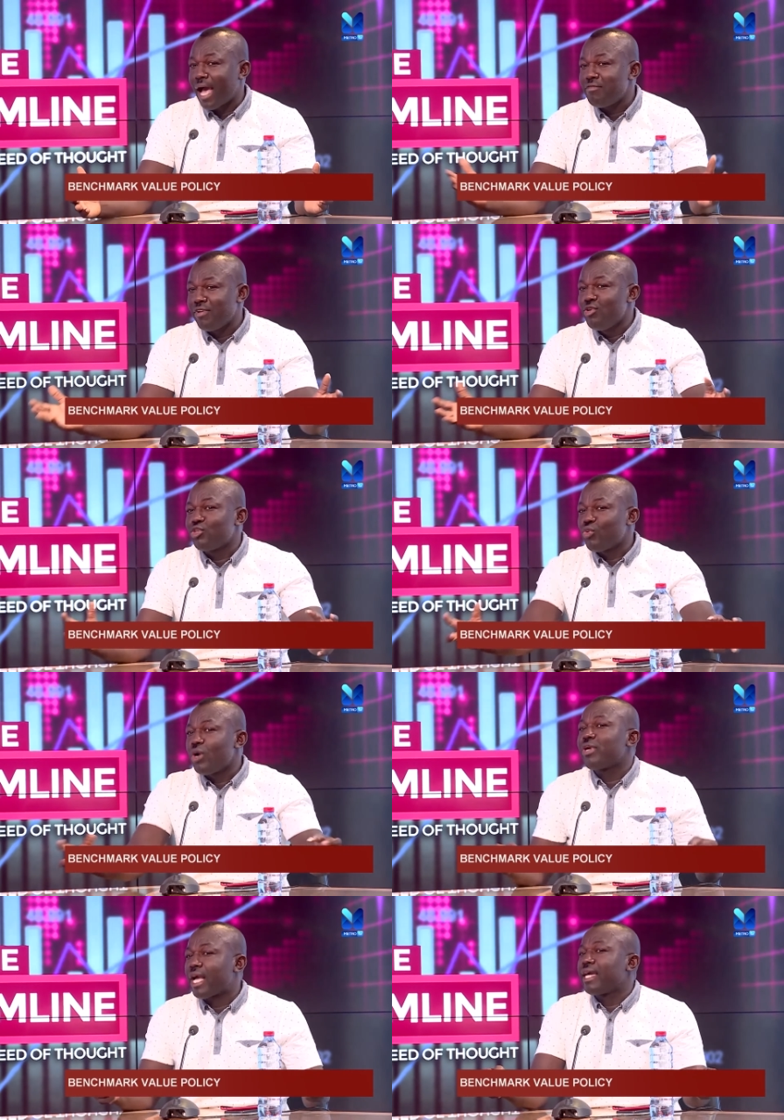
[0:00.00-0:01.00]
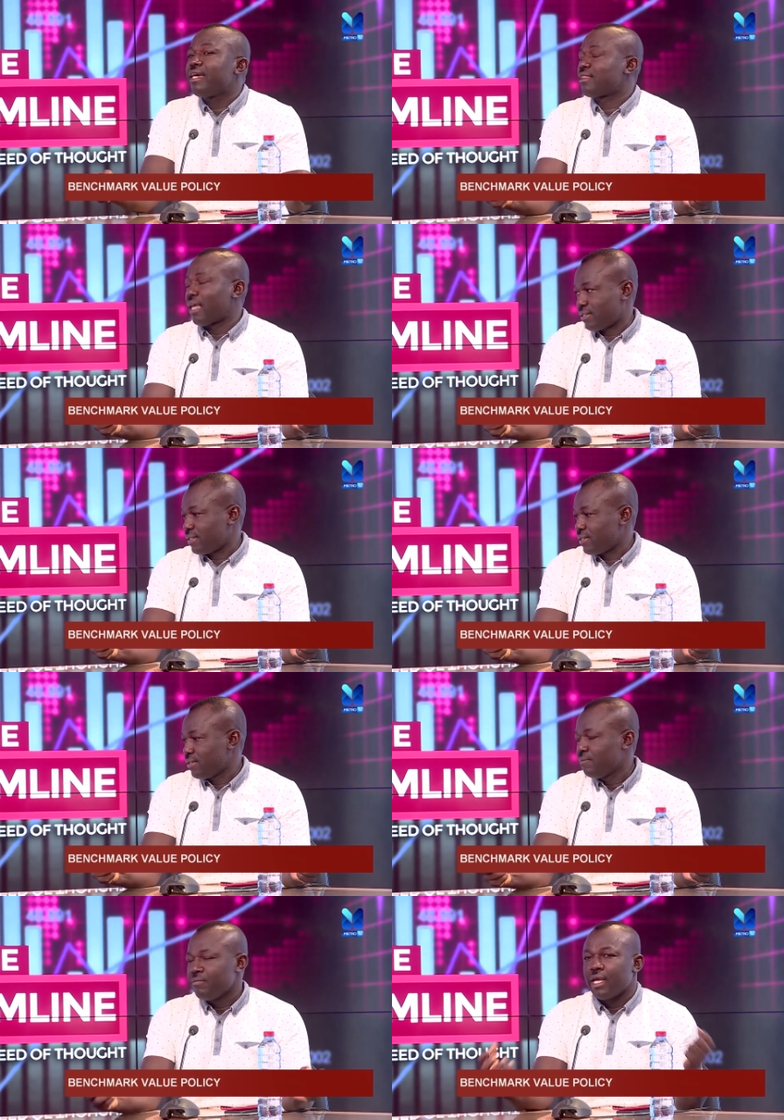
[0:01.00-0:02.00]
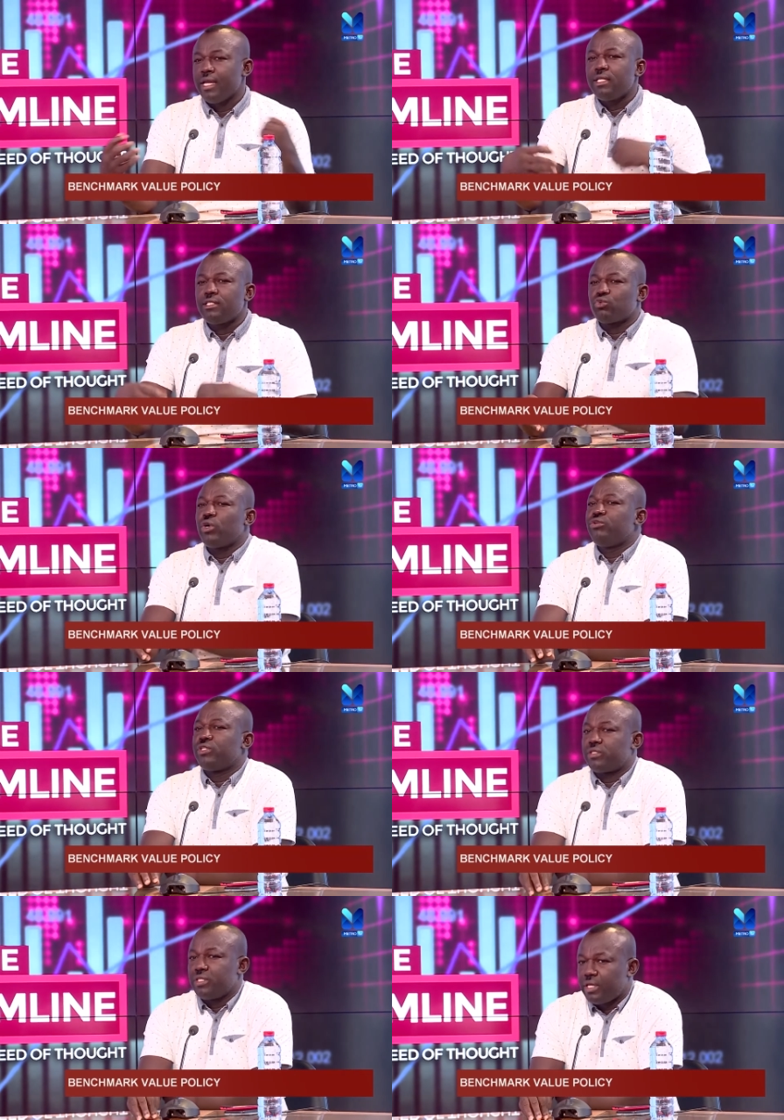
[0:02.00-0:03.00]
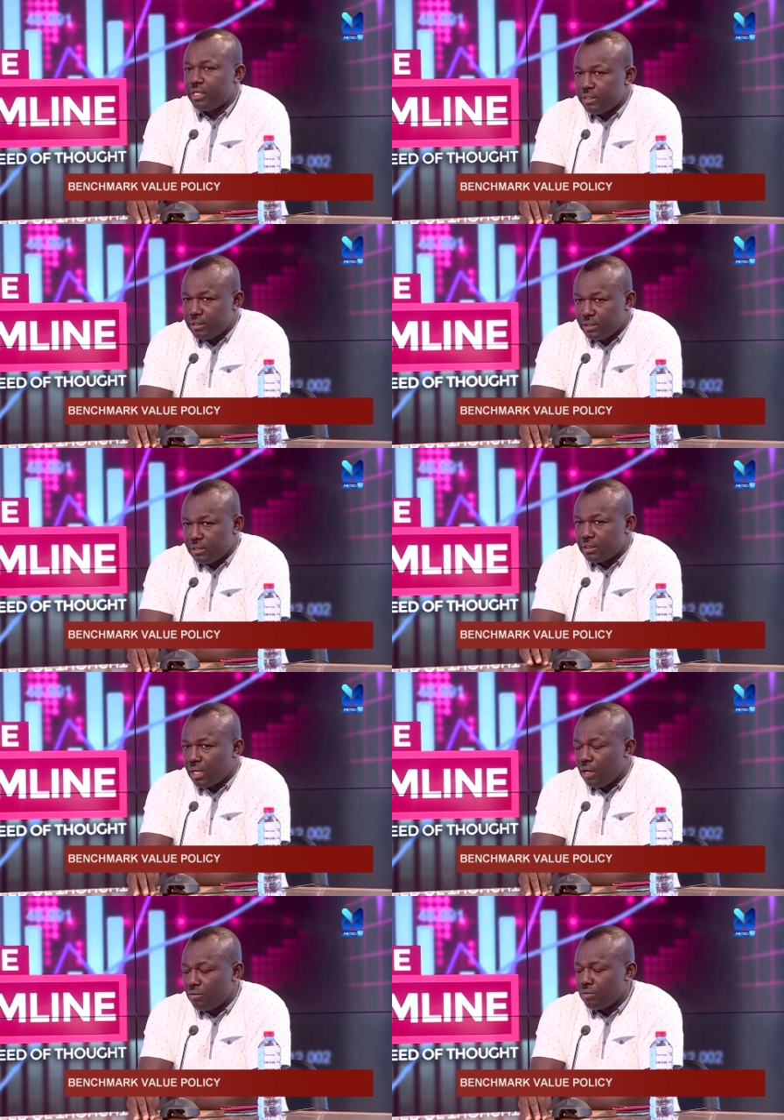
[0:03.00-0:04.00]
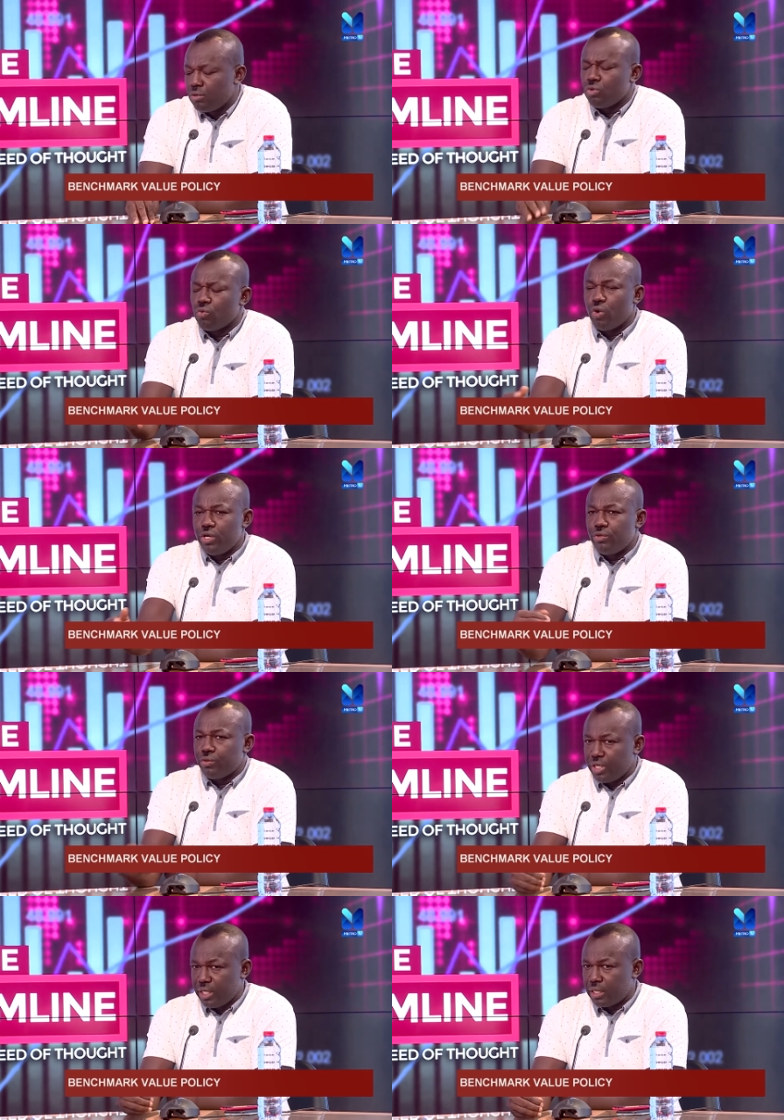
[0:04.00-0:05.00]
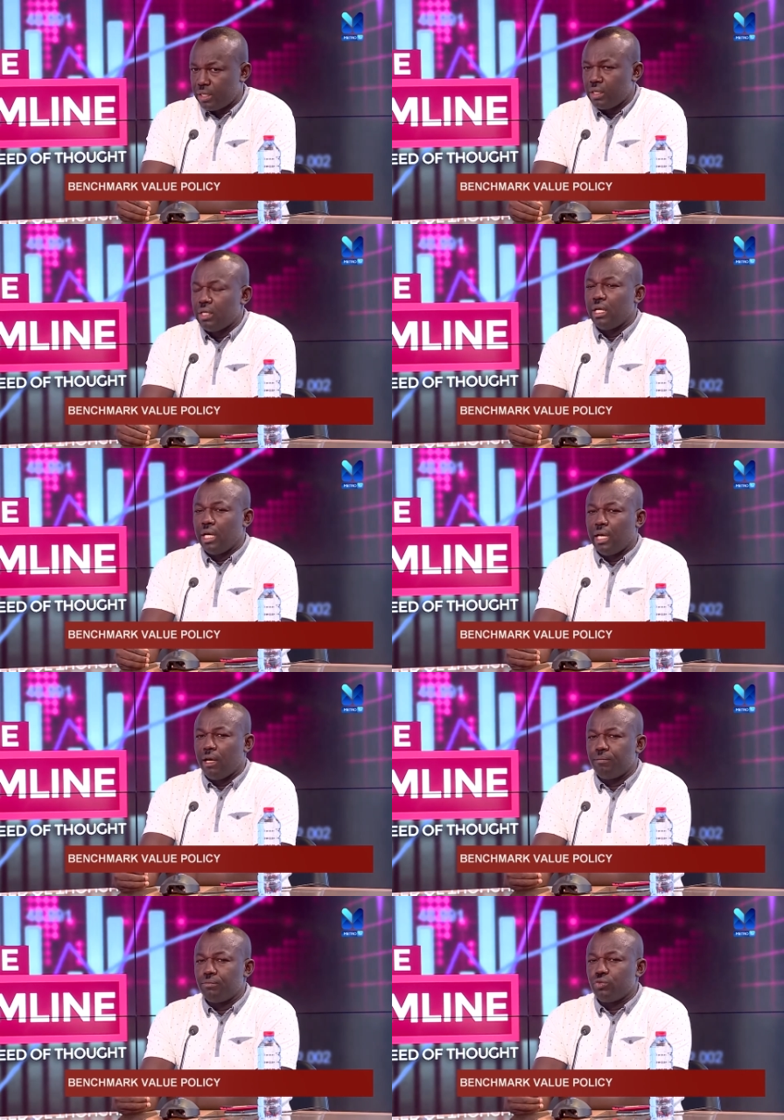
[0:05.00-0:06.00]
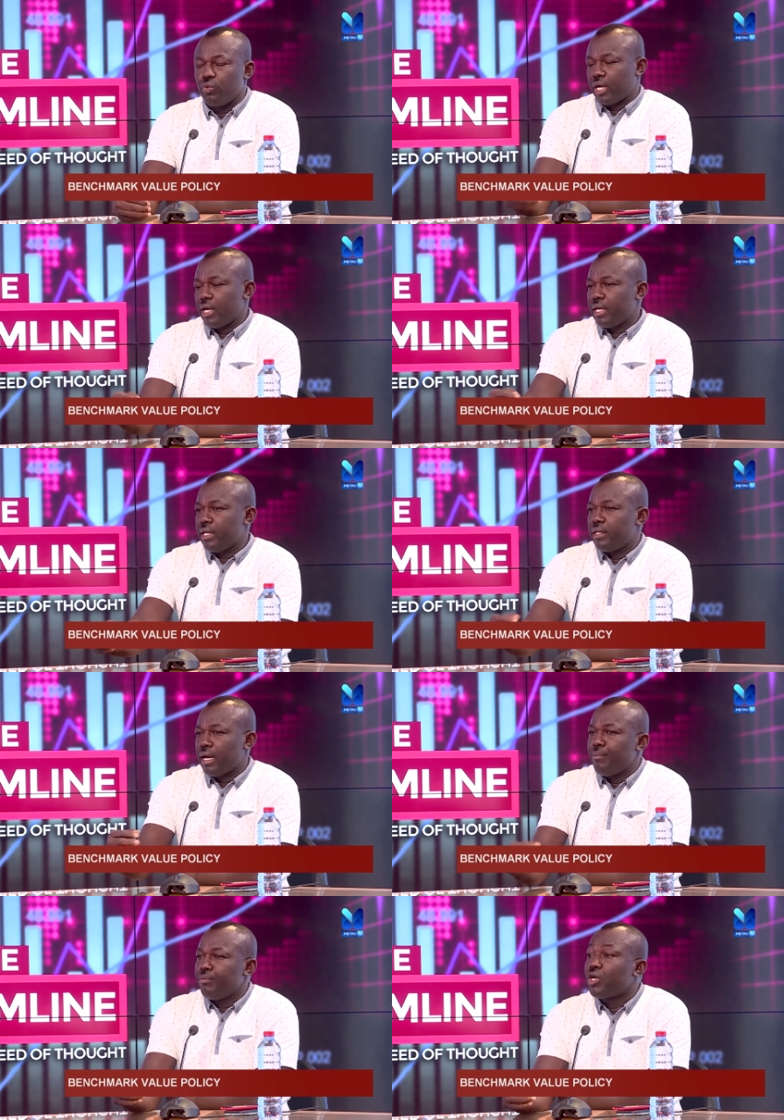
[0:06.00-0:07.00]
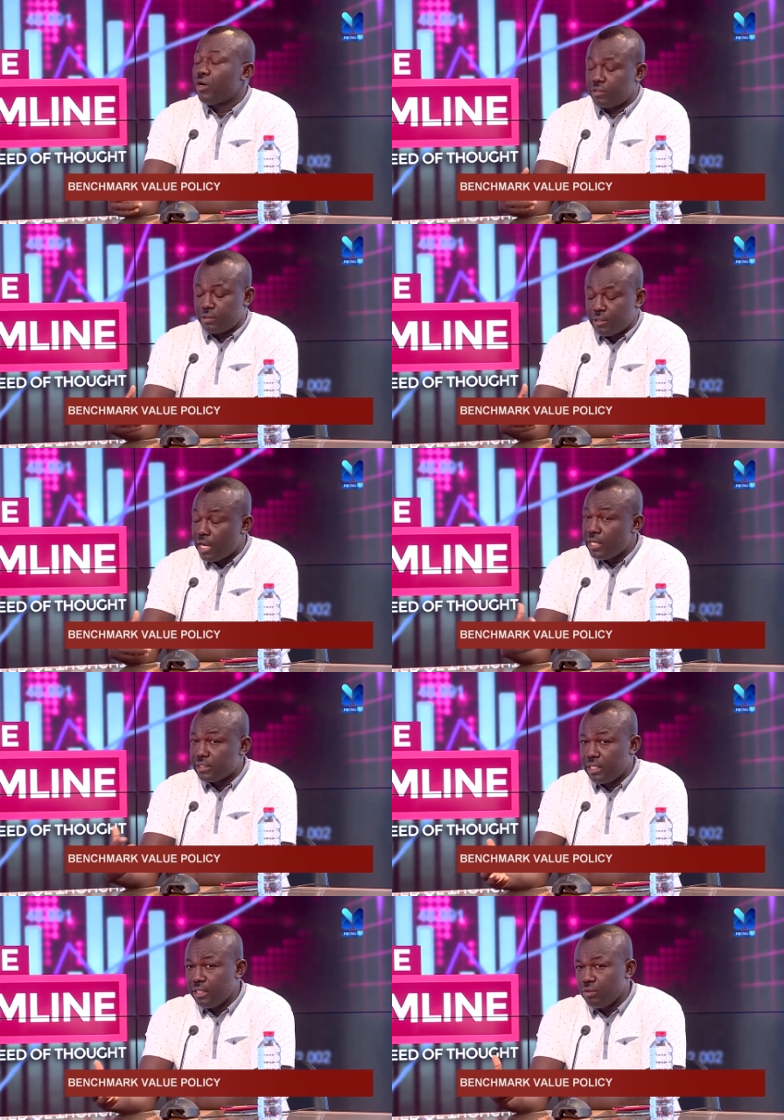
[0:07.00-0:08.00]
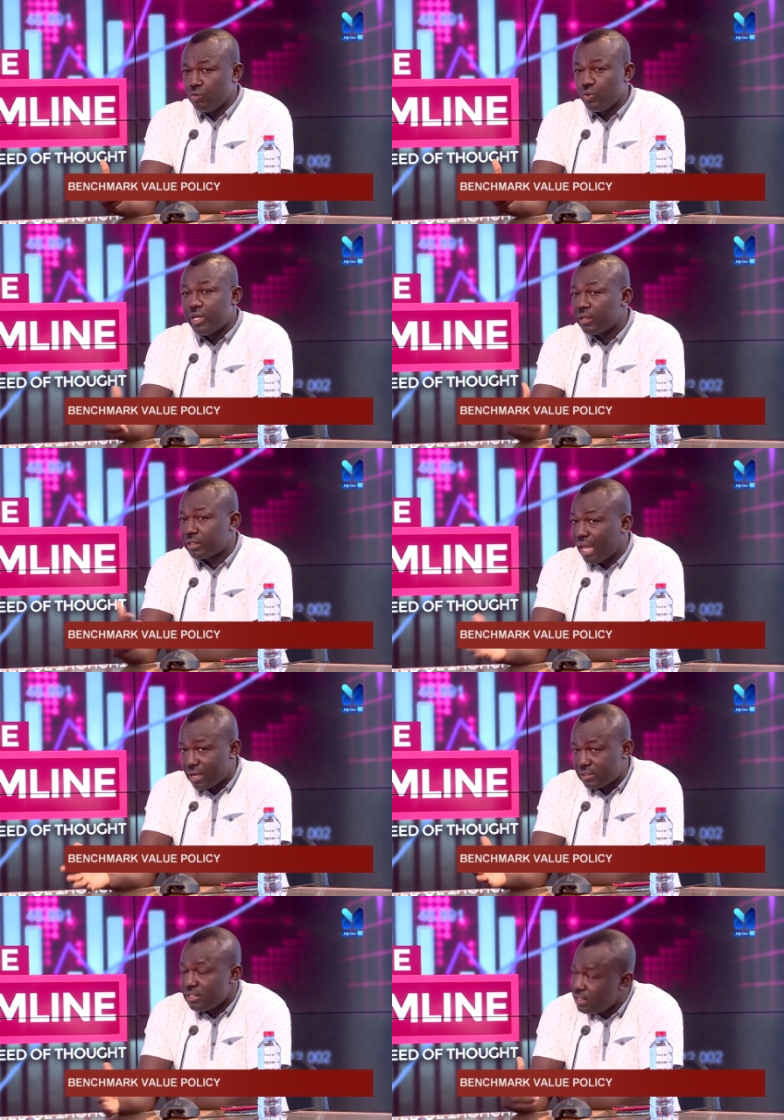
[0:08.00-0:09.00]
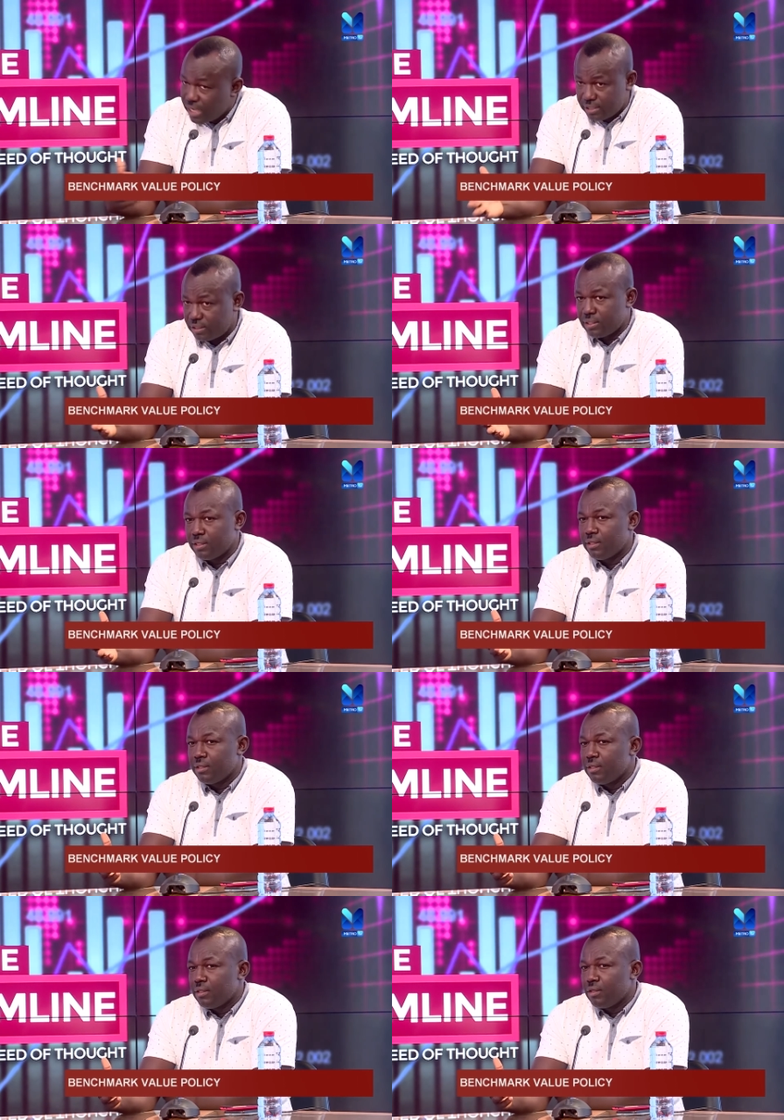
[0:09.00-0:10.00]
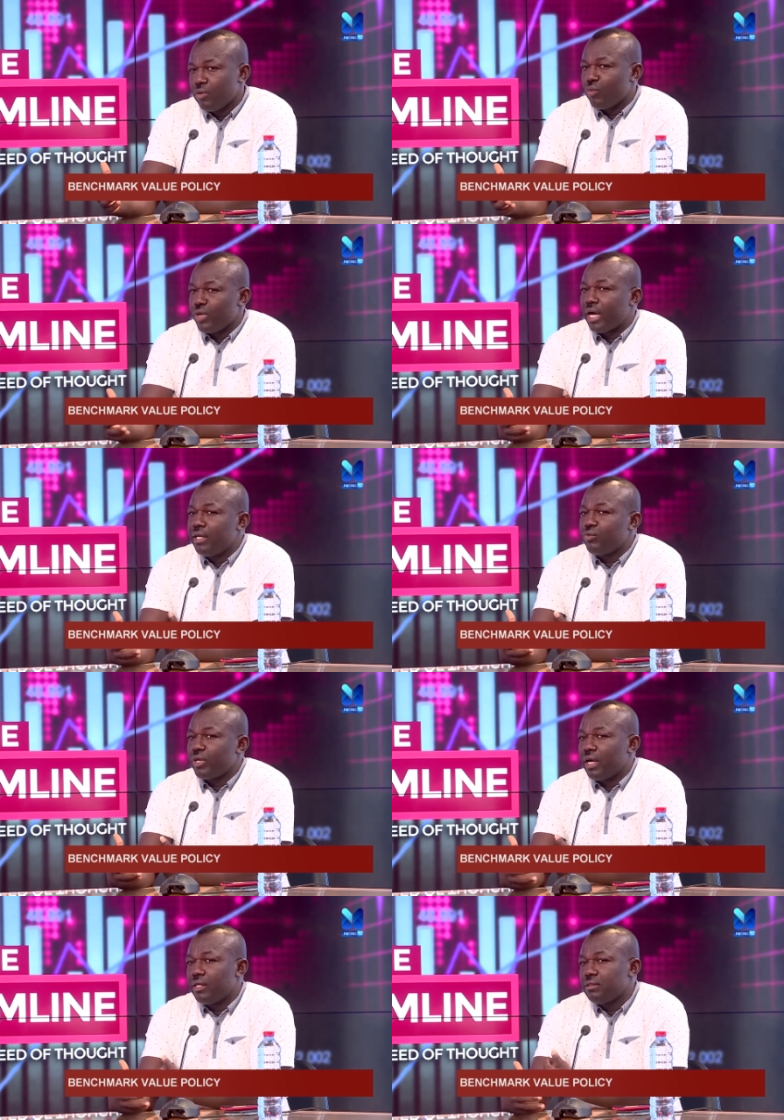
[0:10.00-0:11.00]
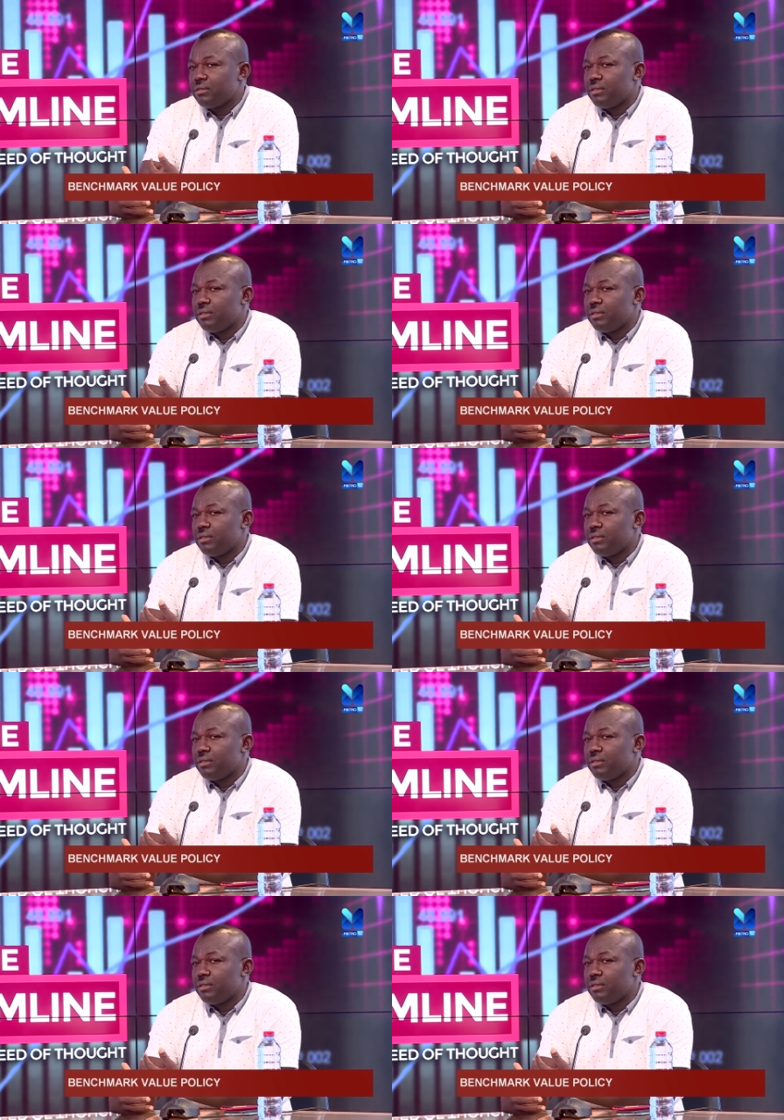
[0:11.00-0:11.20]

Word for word: avenues where we can get taxes. And this is where you should sit it down. What do you think um, we can get? Uh, because honestly, without tax, yes, we can't we can't